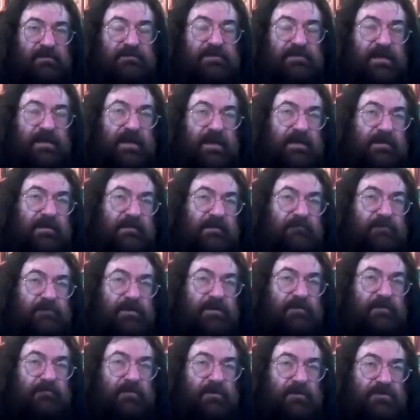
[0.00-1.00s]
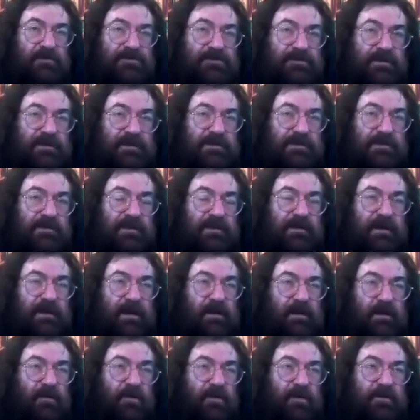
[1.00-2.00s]
Danny Ben Moshe's and
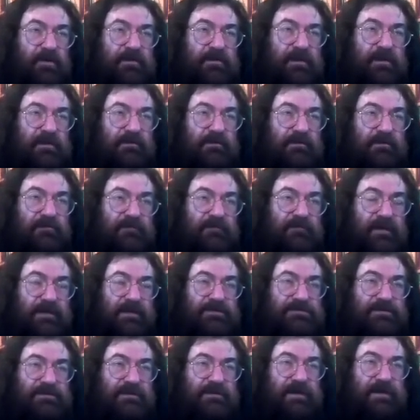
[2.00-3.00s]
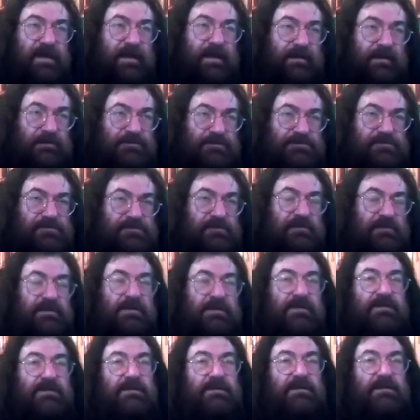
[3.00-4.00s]
our declaration actually
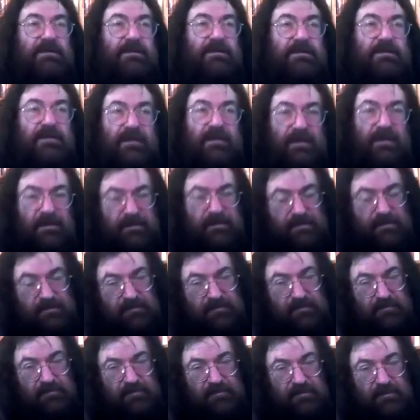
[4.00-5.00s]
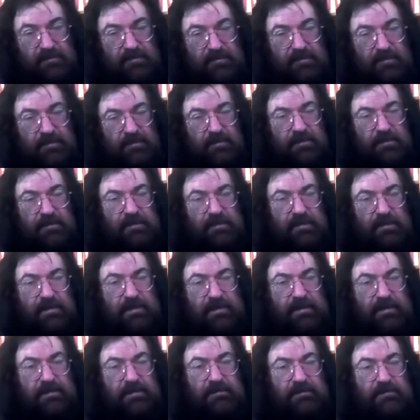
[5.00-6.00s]
succeeded
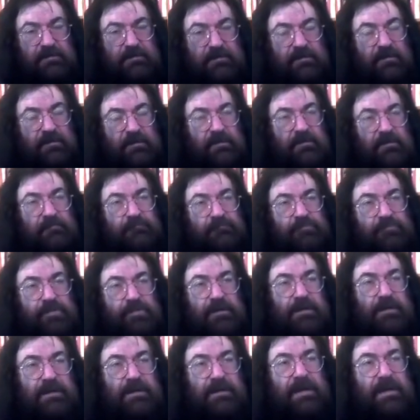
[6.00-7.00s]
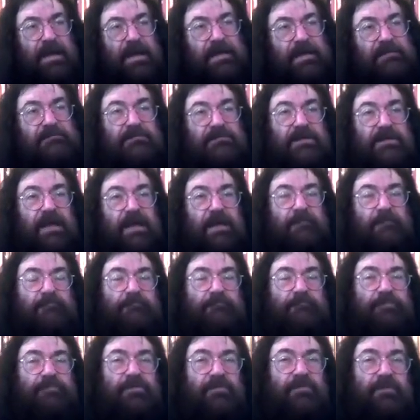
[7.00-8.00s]
in putting a
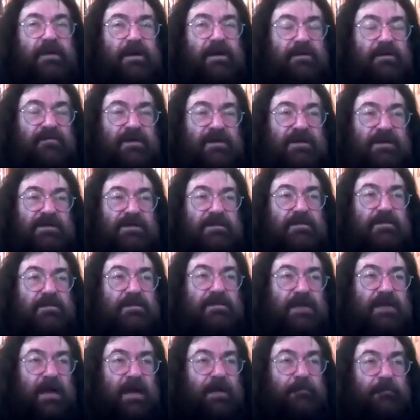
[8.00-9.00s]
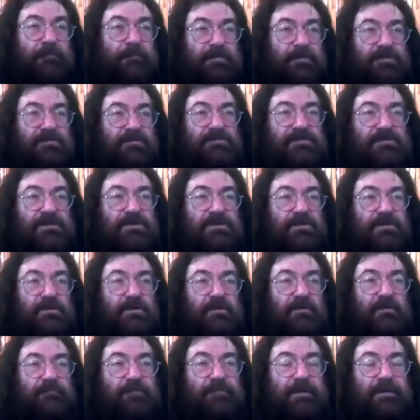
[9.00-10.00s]
temporary stop to the
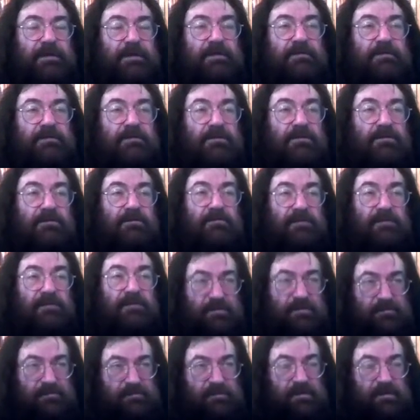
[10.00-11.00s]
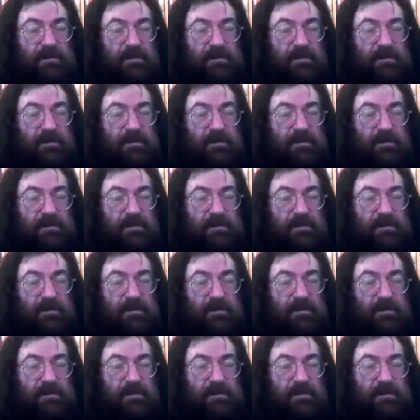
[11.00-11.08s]
European Union